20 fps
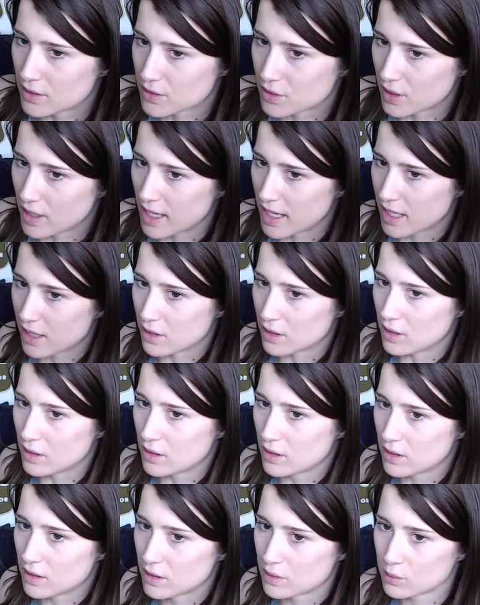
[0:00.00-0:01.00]

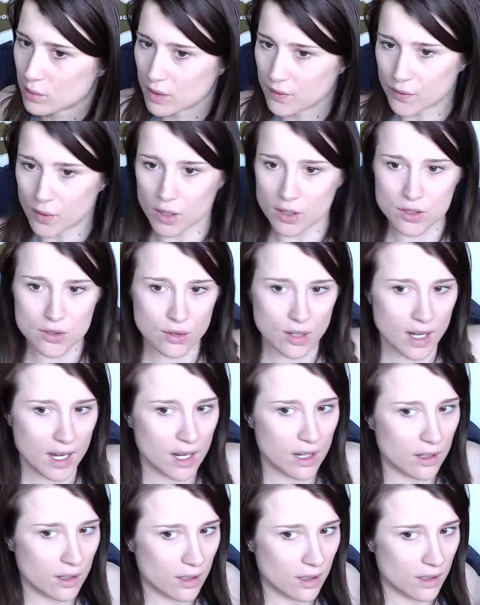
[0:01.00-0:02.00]
triangle, reverse
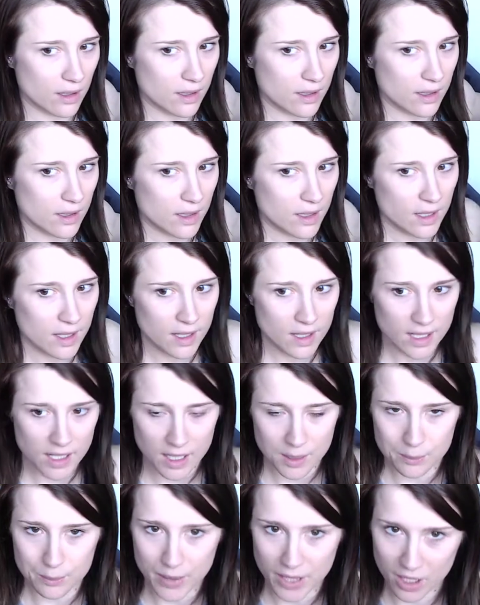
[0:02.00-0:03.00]
triangle,
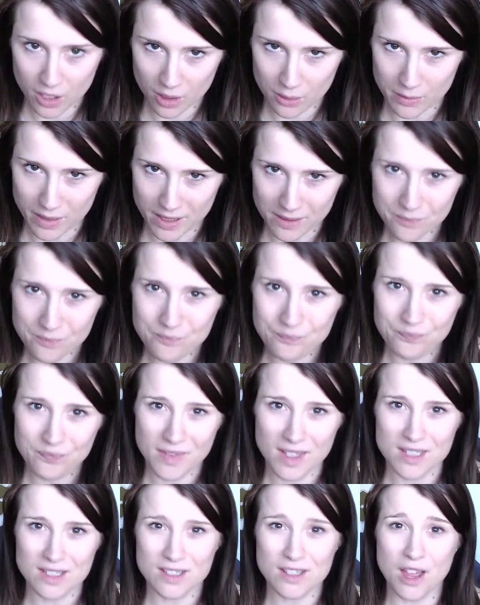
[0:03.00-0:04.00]
and pyramid.
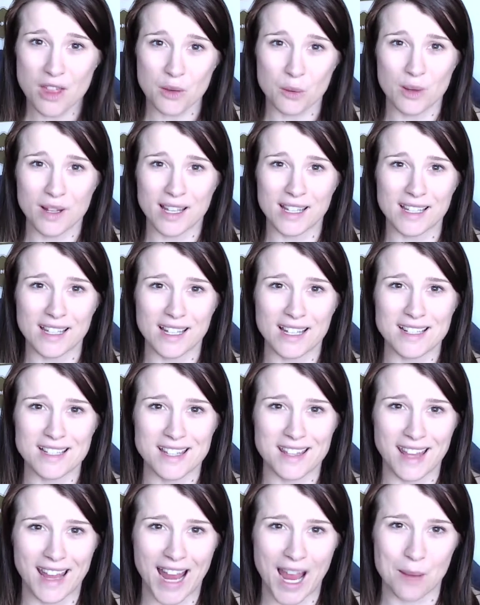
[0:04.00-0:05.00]
That's another one getting into
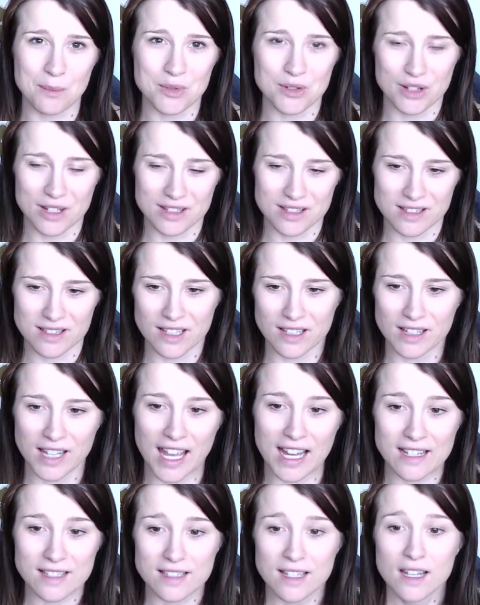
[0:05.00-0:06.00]
the hamstrings and the
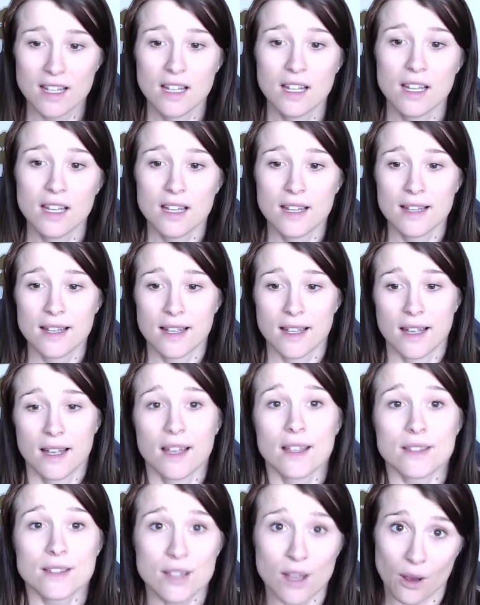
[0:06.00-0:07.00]
legs.
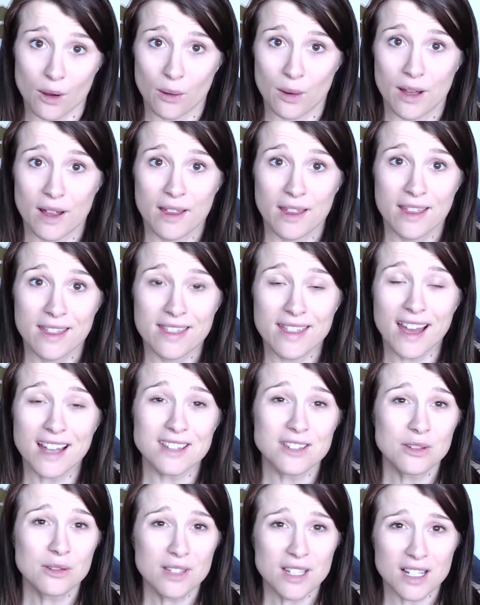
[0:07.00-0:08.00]
So
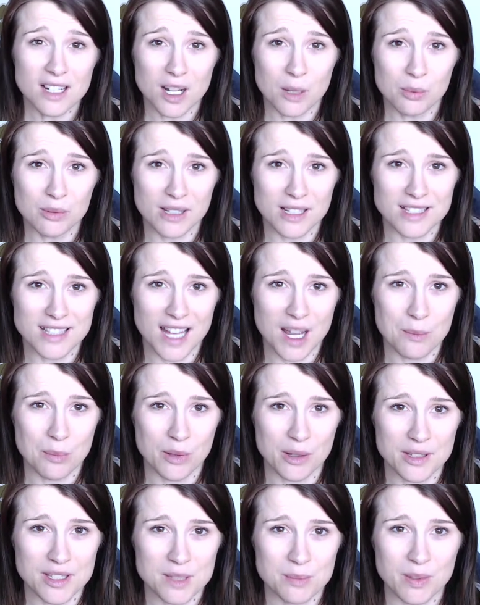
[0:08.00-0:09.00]
that's only a couple
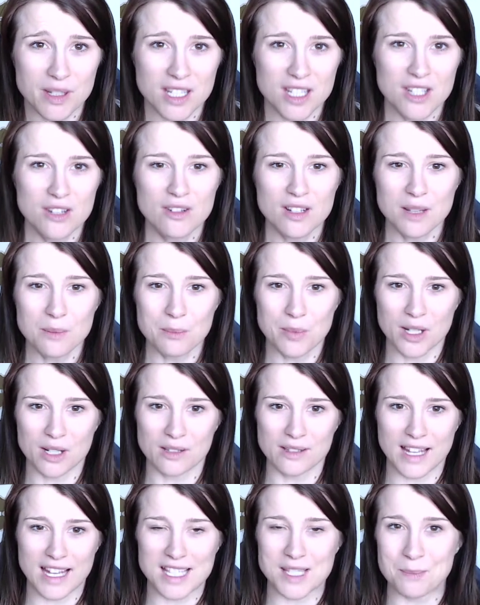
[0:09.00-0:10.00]
examples, but you can
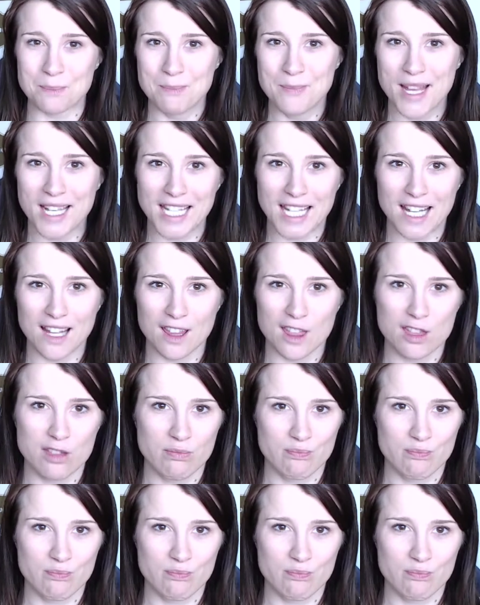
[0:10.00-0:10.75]
build as many